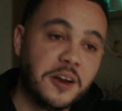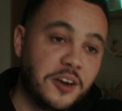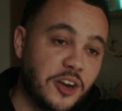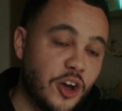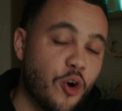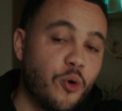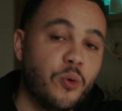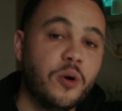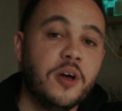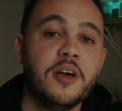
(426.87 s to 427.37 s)

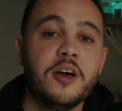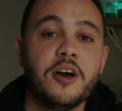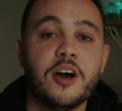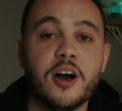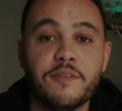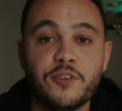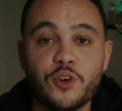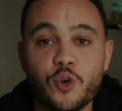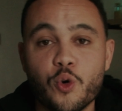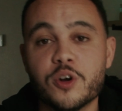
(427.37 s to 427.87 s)
No,
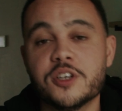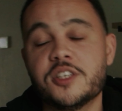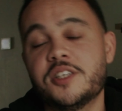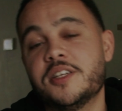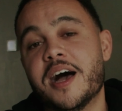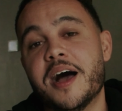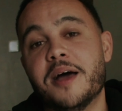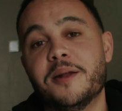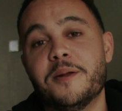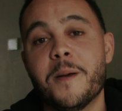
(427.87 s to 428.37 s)
of course
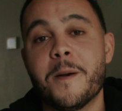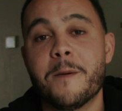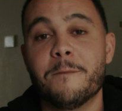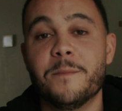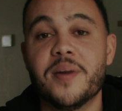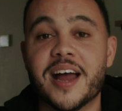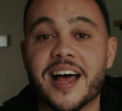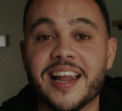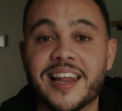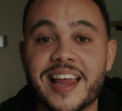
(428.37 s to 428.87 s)
not
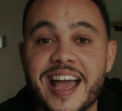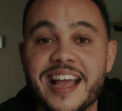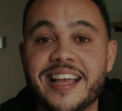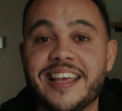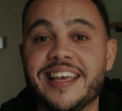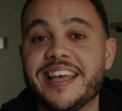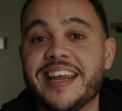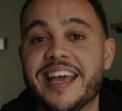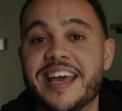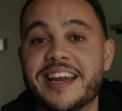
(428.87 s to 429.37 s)
but I
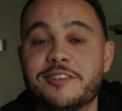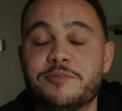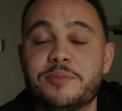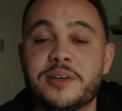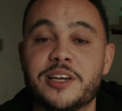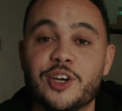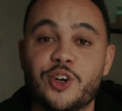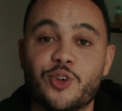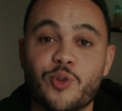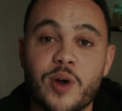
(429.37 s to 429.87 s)
like it and it's
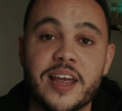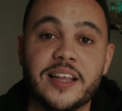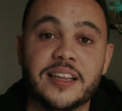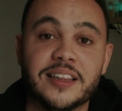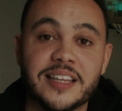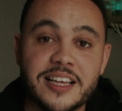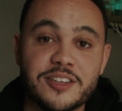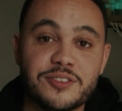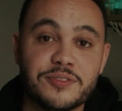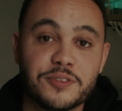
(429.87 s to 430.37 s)
been a
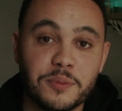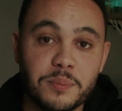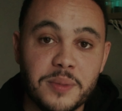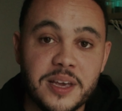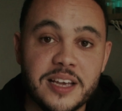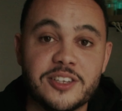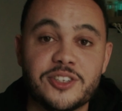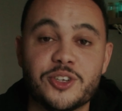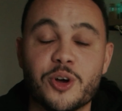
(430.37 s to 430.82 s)
great lens for me.